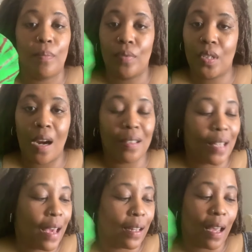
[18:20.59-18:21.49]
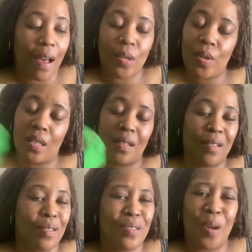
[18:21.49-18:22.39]
start signing contracts
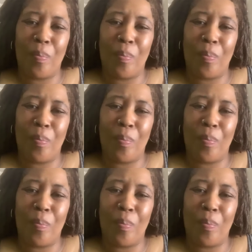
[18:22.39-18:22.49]
or, you know,